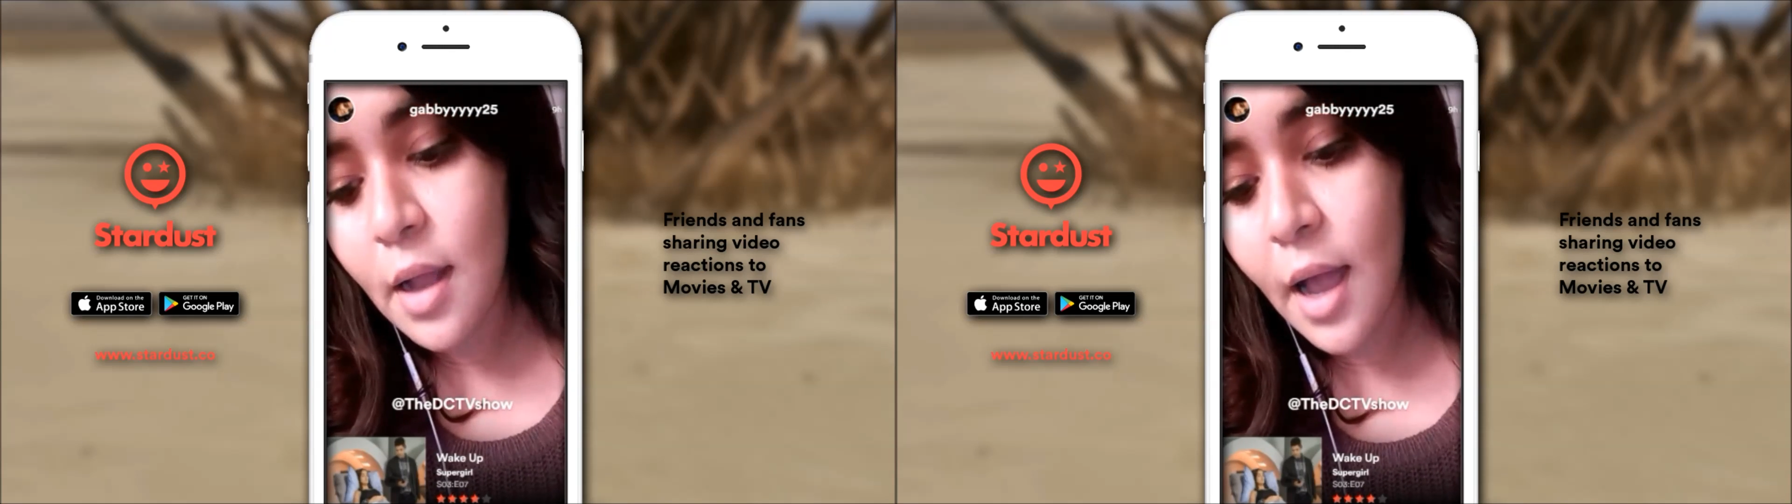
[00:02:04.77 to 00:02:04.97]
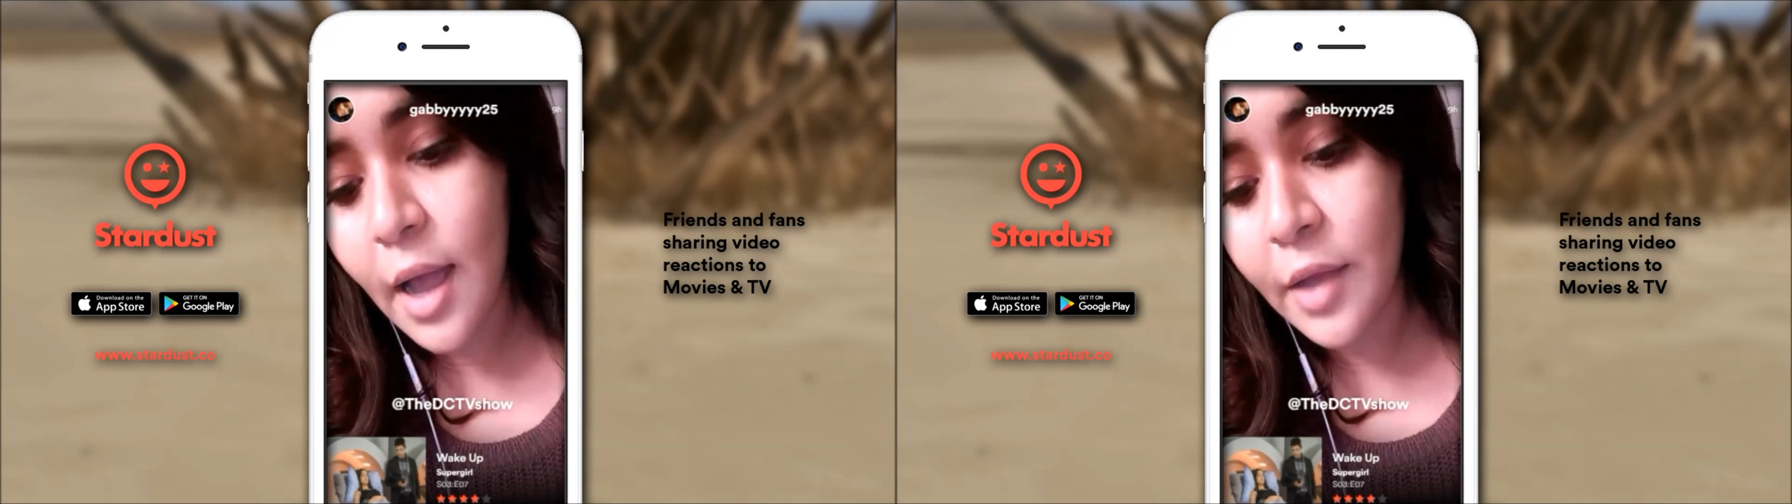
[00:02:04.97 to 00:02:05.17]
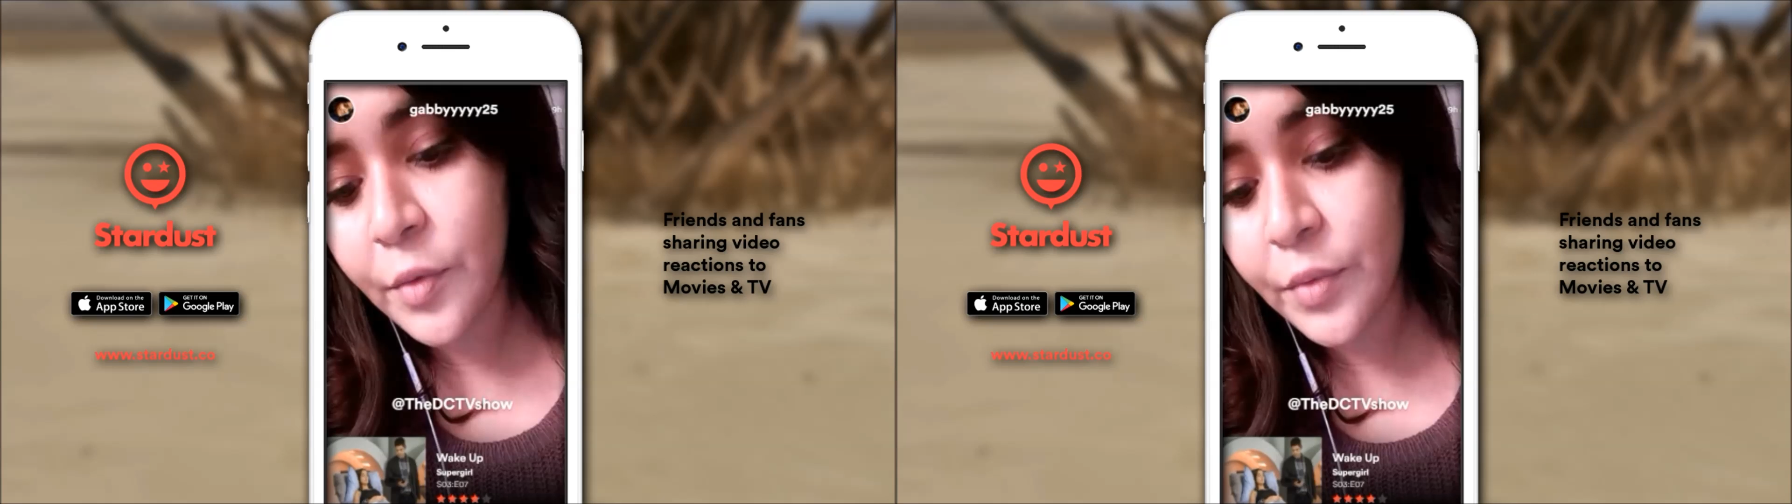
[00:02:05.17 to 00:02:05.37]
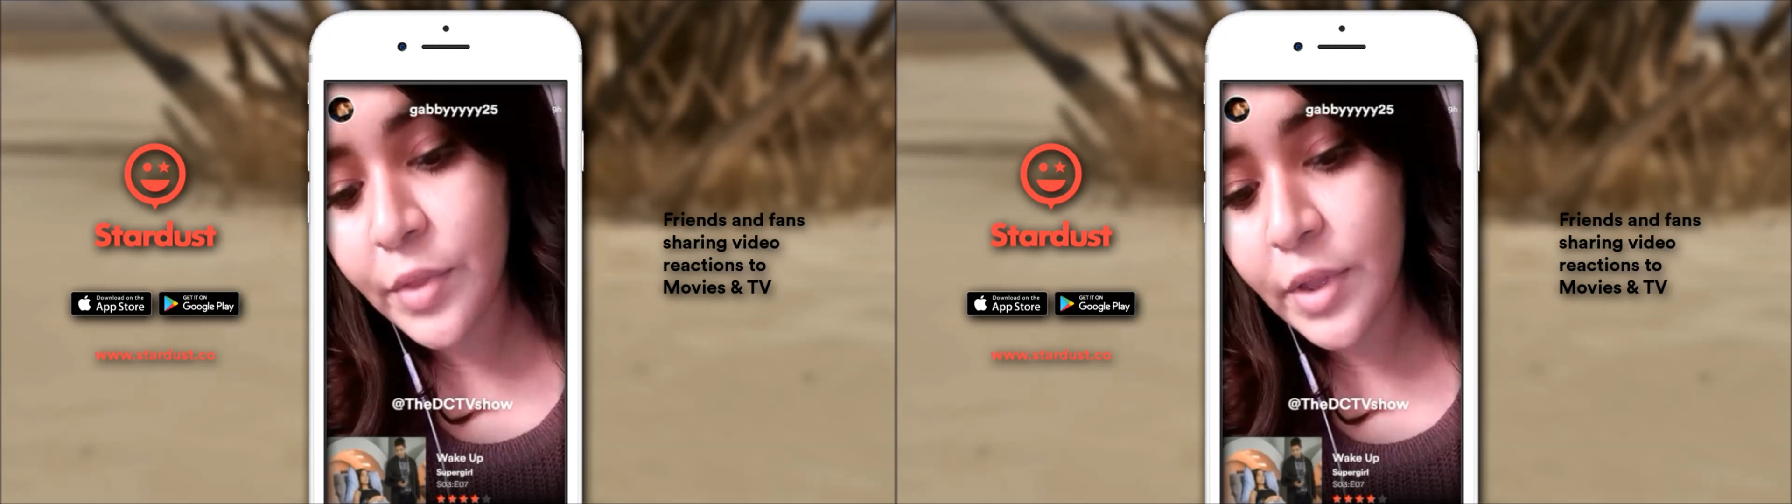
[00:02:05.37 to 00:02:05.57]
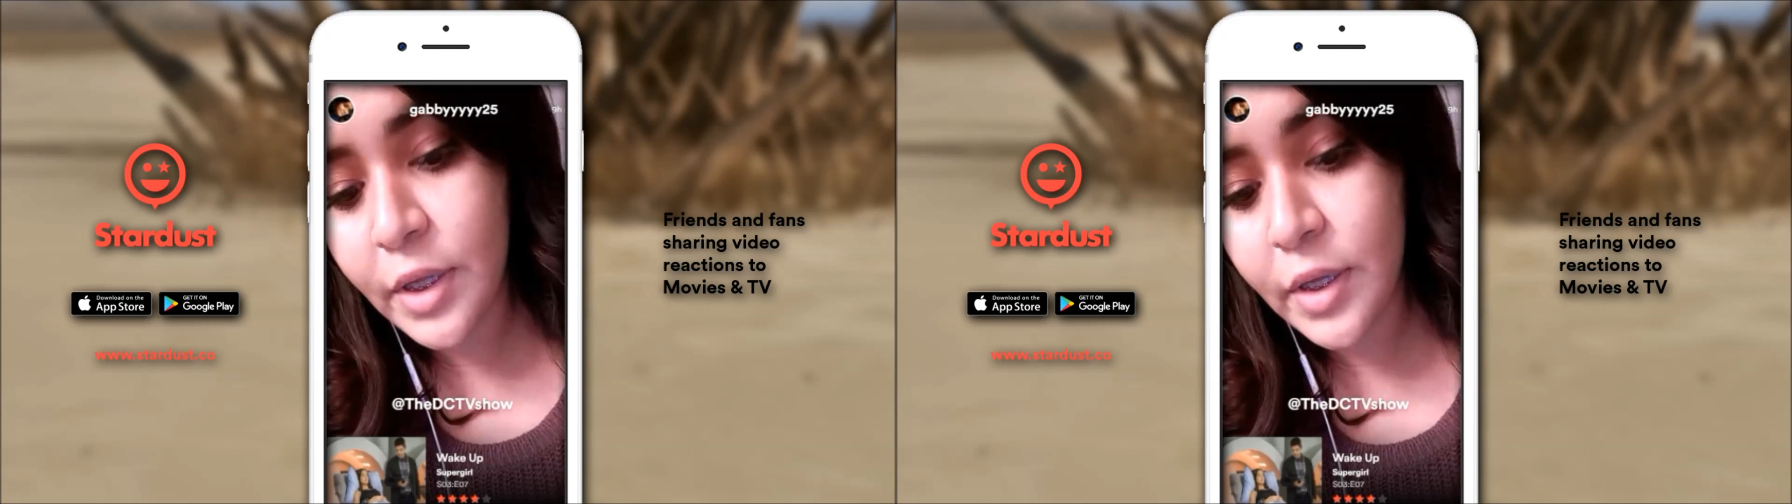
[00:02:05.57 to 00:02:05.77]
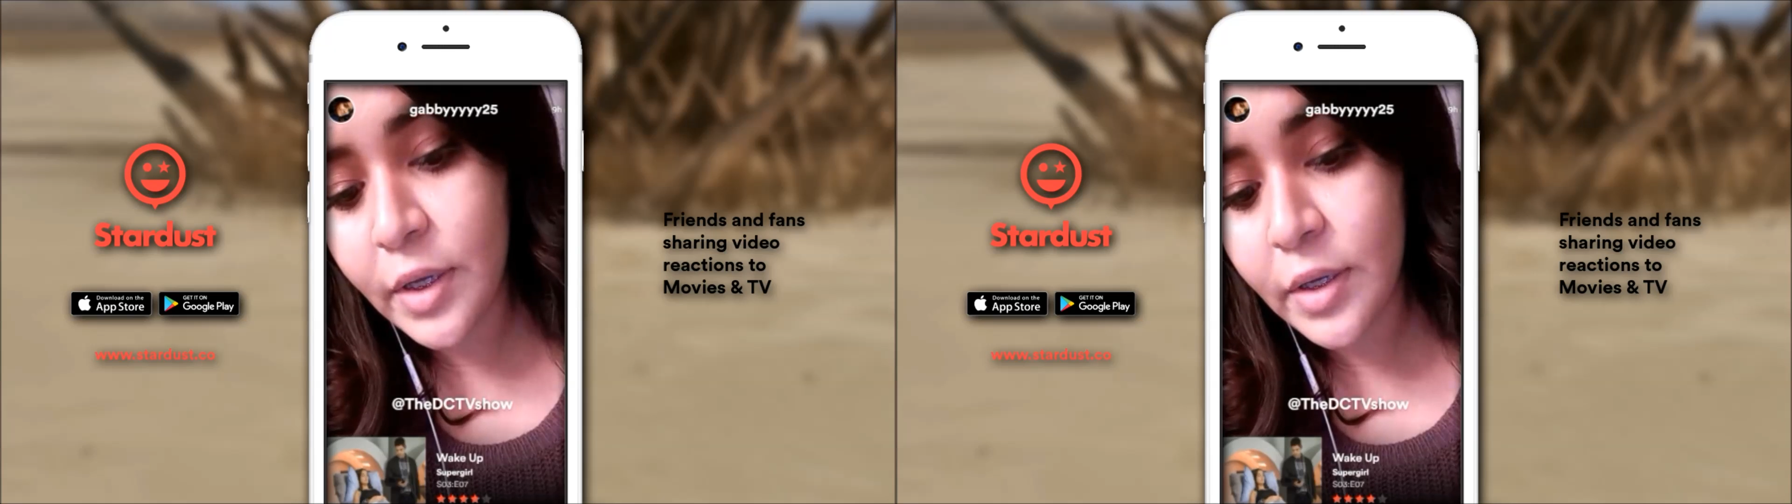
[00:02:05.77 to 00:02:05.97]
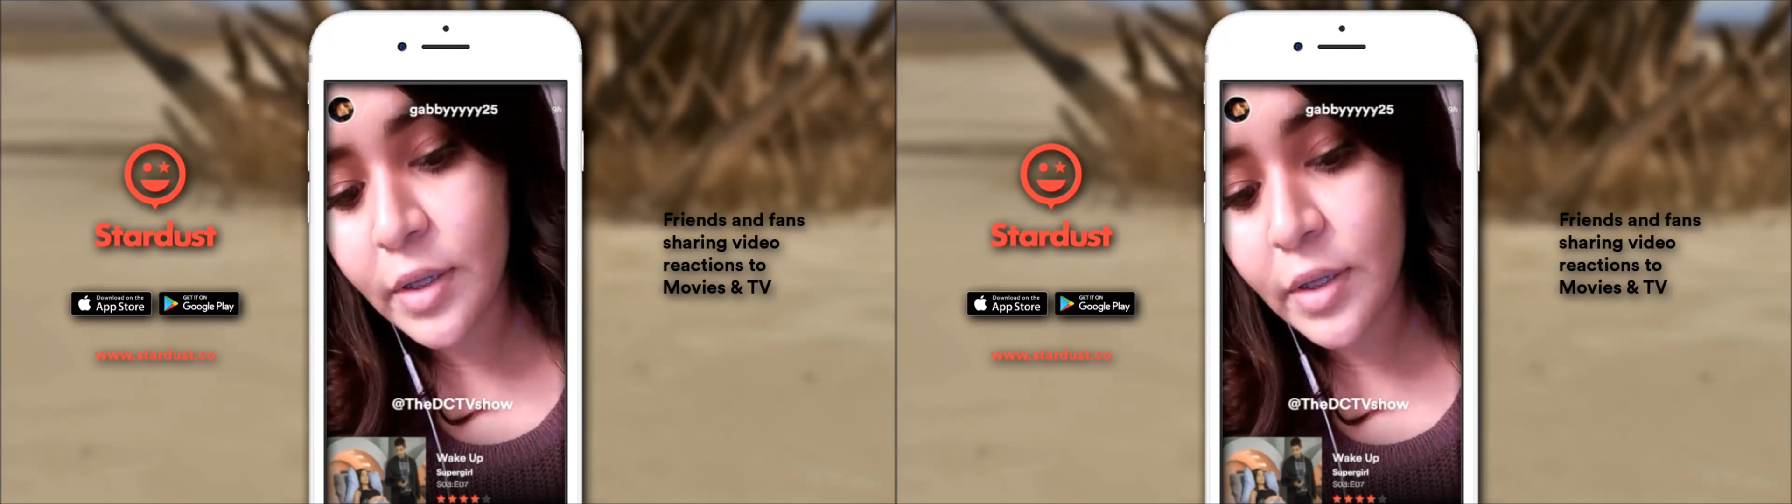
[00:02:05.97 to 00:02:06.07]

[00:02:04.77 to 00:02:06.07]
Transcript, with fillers: I don't think